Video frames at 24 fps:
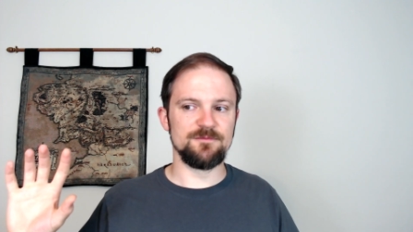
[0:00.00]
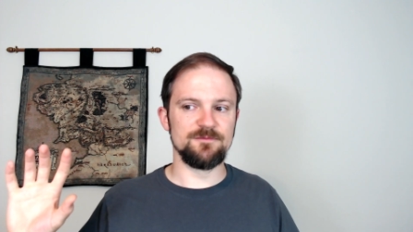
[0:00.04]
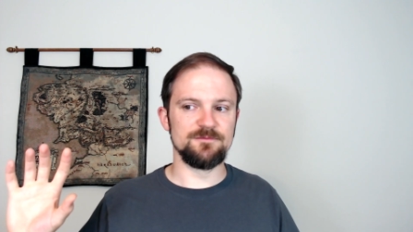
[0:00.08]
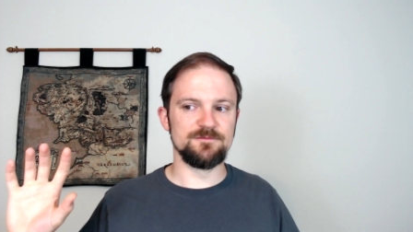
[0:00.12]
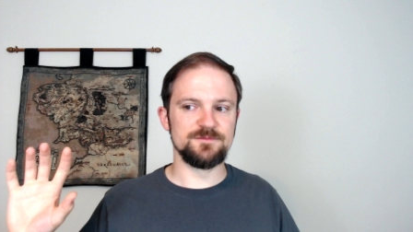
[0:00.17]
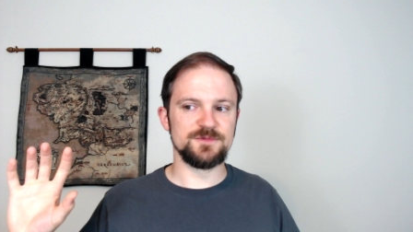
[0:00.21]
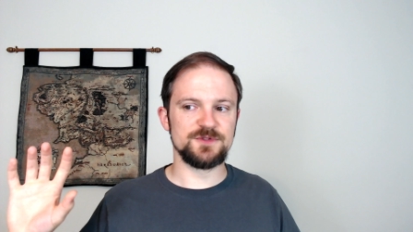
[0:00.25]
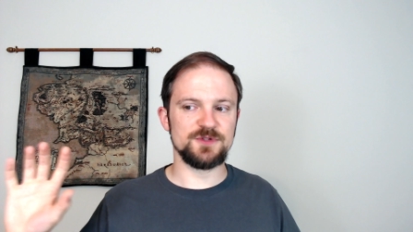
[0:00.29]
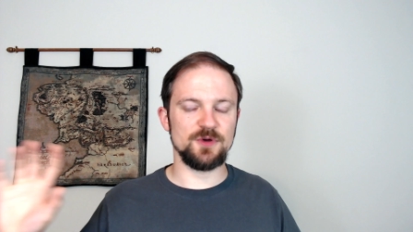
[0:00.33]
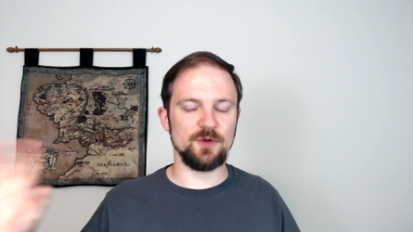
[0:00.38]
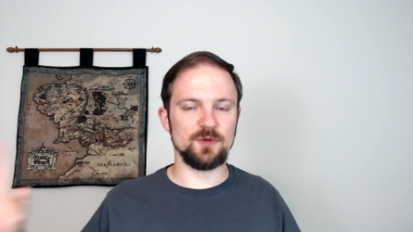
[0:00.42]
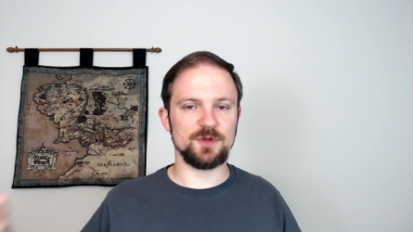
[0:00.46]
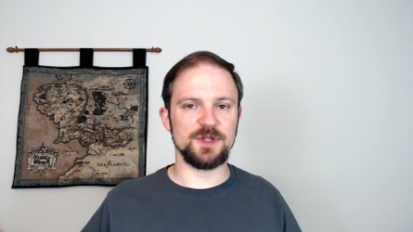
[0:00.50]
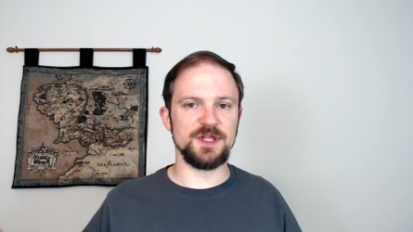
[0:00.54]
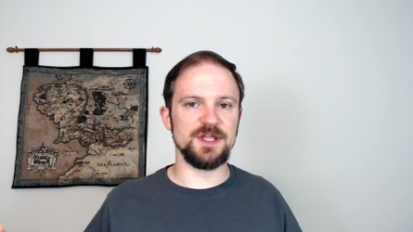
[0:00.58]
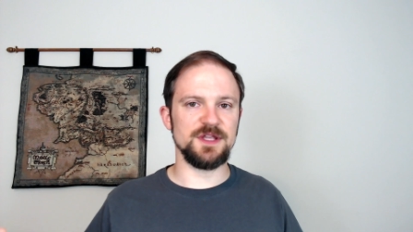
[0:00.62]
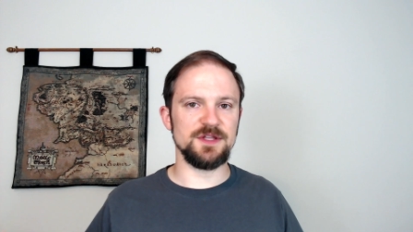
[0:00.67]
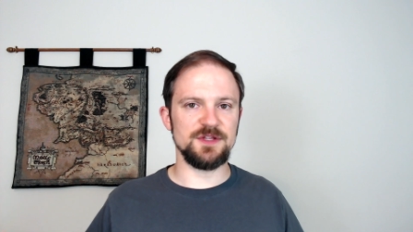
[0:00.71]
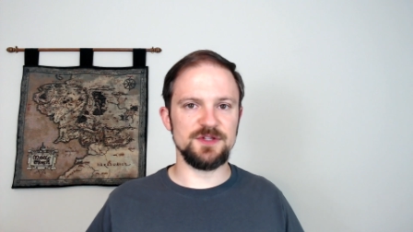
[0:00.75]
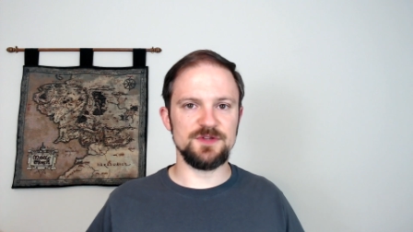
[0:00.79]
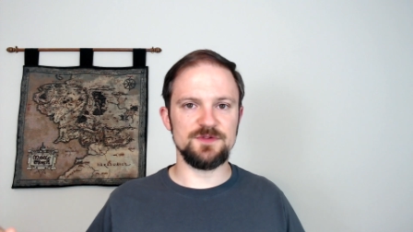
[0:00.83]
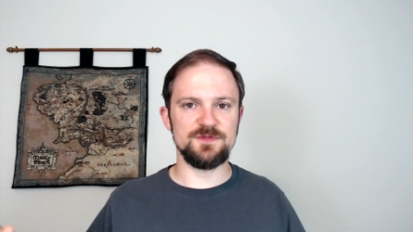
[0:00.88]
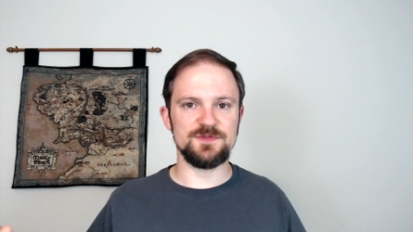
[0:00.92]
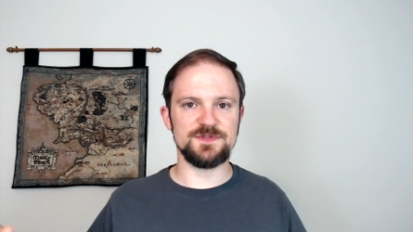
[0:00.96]

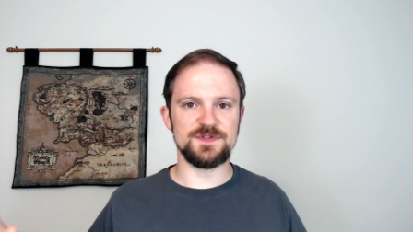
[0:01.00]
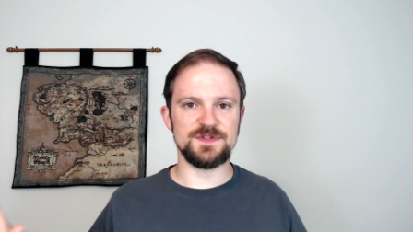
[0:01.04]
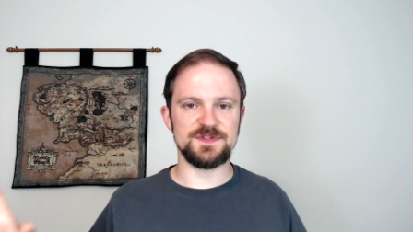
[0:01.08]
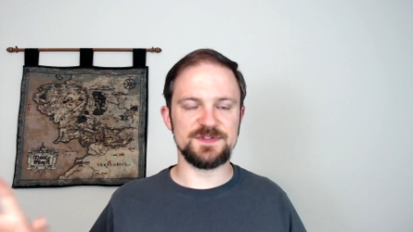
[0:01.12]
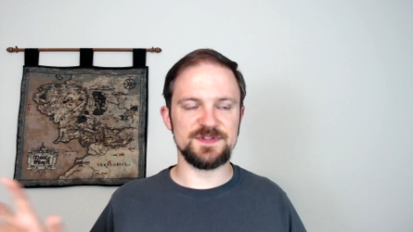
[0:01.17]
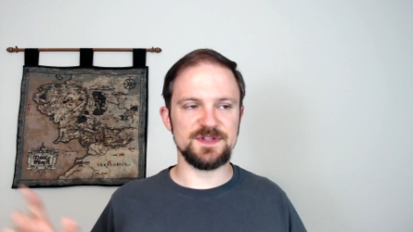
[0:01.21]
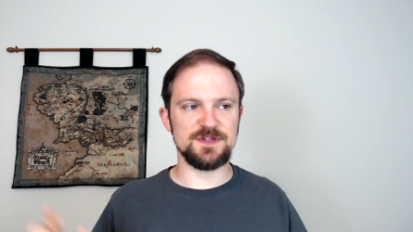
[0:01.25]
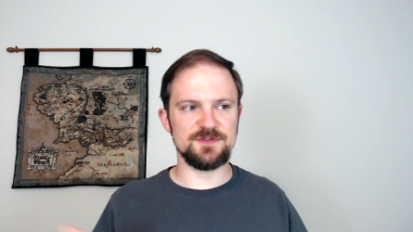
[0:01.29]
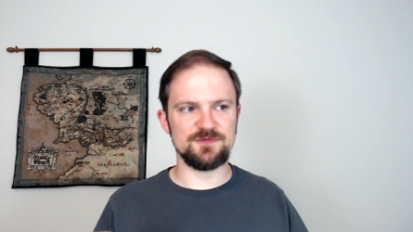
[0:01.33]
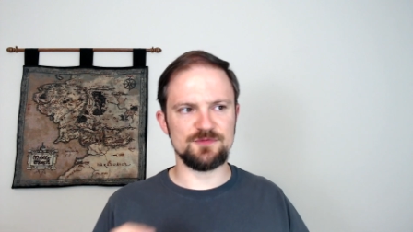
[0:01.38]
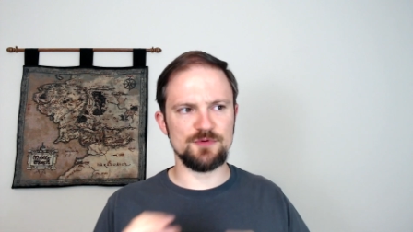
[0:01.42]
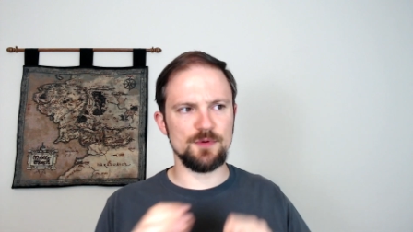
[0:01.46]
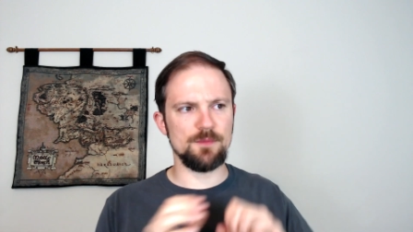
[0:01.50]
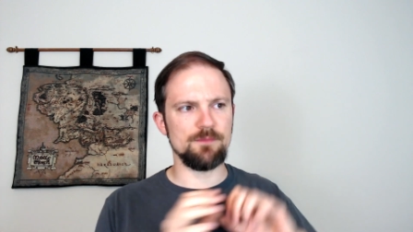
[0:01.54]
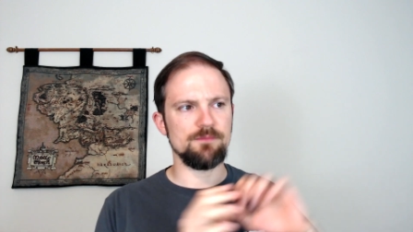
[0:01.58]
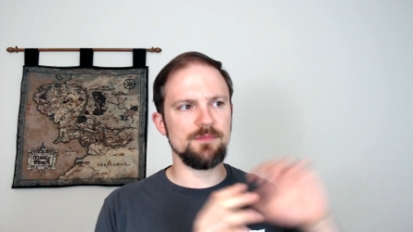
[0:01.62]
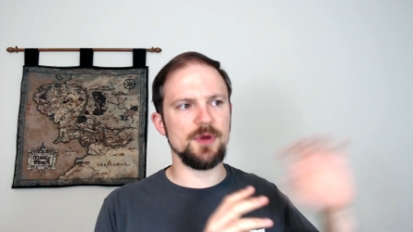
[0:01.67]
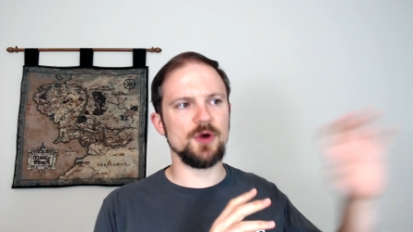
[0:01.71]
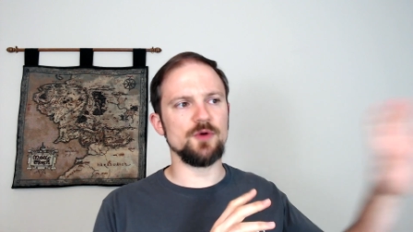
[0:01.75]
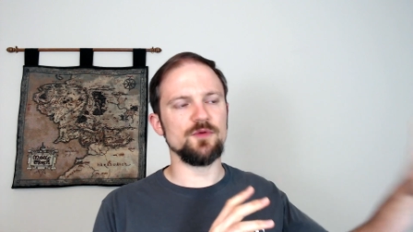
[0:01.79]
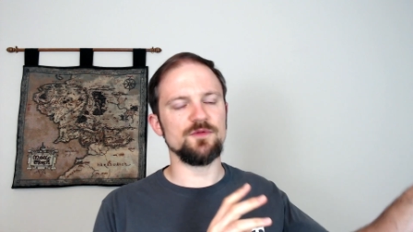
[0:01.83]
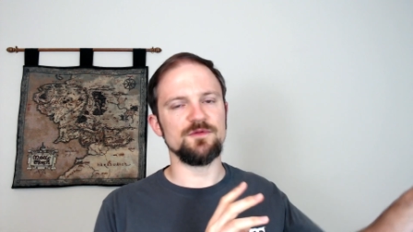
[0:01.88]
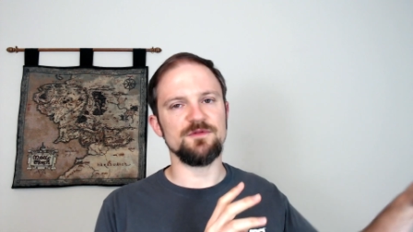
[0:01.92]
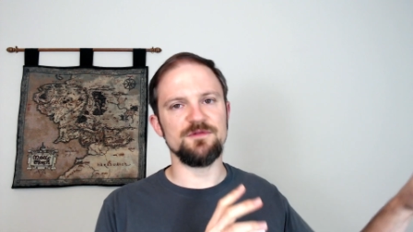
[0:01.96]
Tolkien uses these
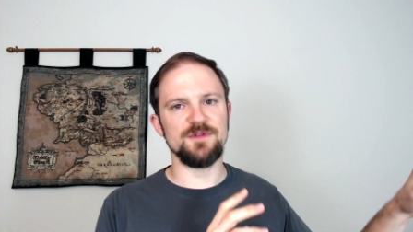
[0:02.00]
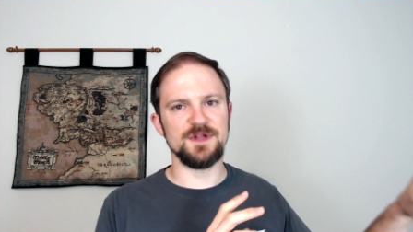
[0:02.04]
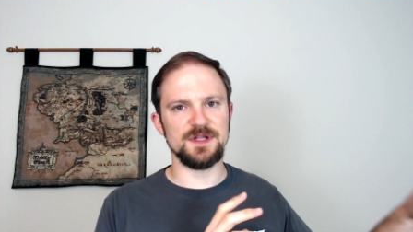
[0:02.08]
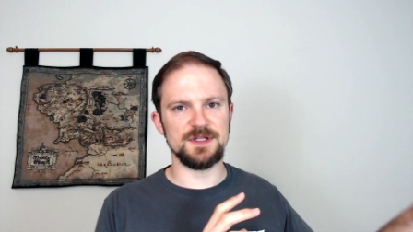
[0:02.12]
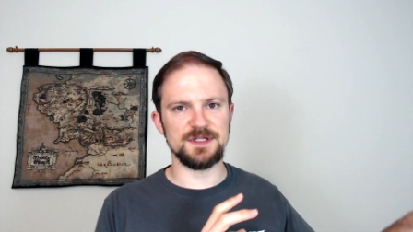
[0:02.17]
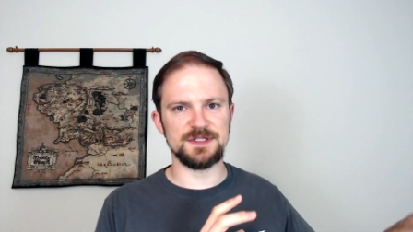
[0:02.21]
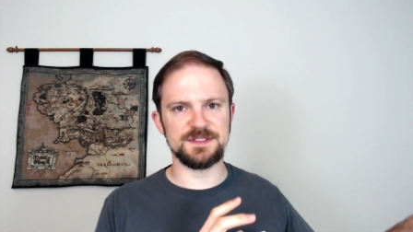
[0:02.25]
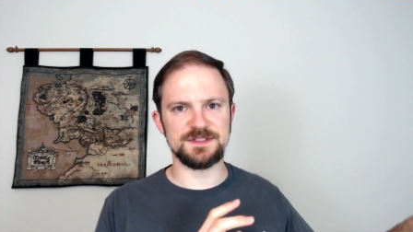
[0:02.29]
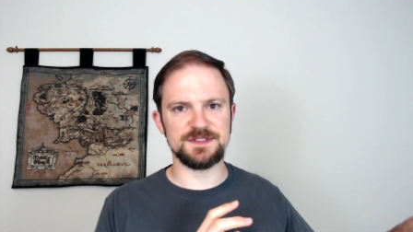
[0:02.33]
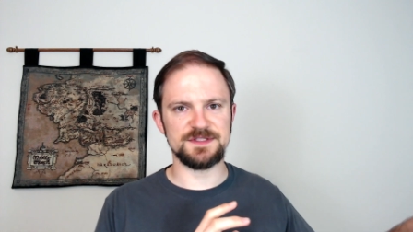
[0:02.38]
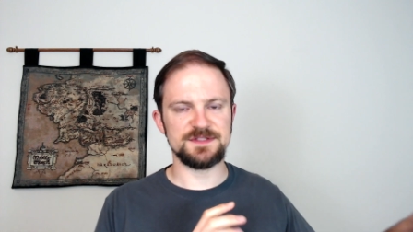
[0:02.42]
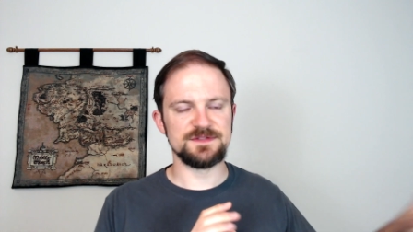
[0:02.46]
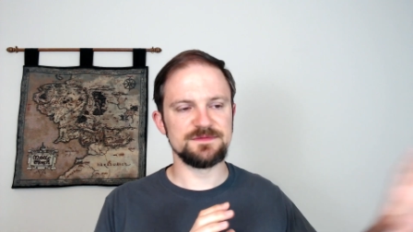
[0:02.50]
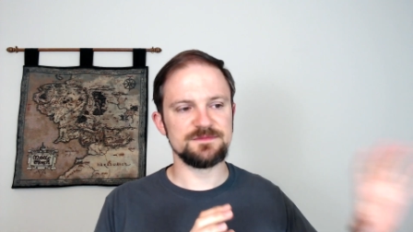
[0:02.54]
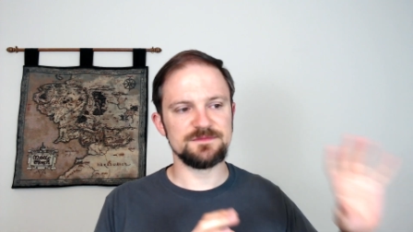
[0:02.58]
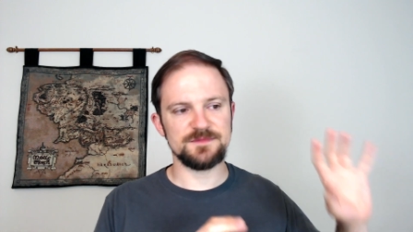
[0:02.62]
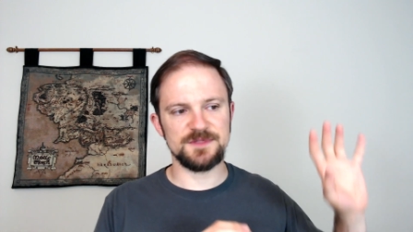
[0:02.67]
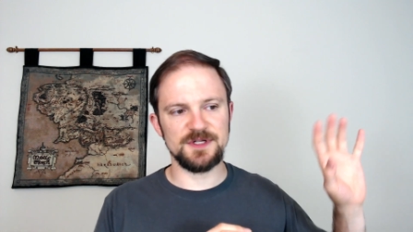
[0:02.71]
remote villains.